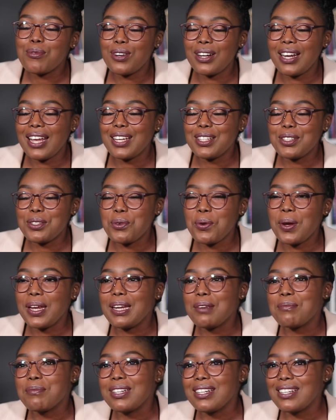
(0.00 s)
for like
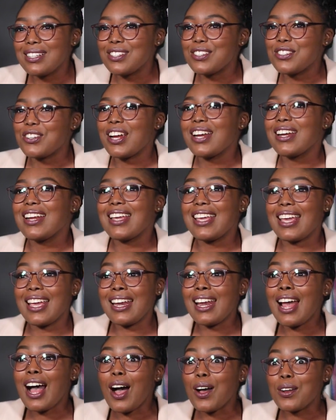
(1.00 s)
20 minutes trying to
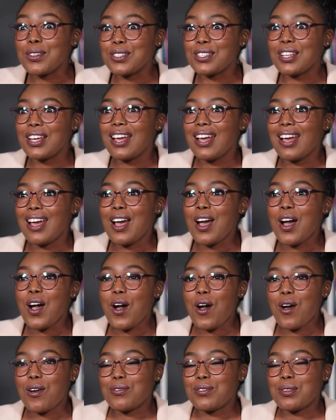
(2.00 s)
get out
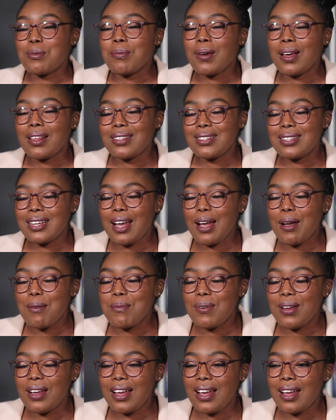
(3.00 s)
of the bathtub,